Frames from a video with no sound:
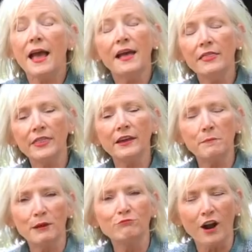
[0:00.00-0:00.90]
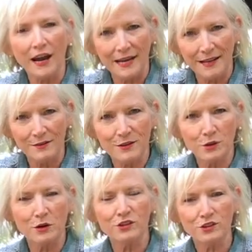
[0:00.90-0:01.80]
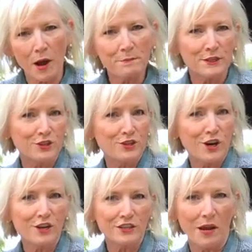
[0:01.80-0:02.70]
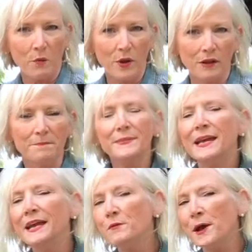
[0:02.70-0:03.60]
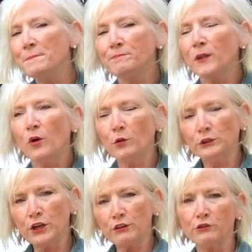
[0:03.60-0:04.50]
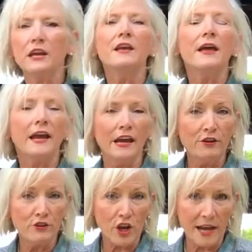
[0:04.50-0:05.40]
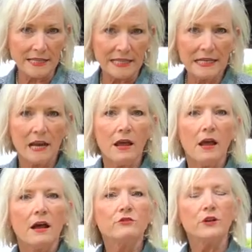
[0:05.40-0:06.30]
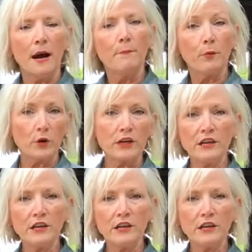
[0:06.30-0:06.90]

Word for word: and they'd be right. It sort of stops and starts at will. Anyway, Old Hickory, Andrew Jackson, boarded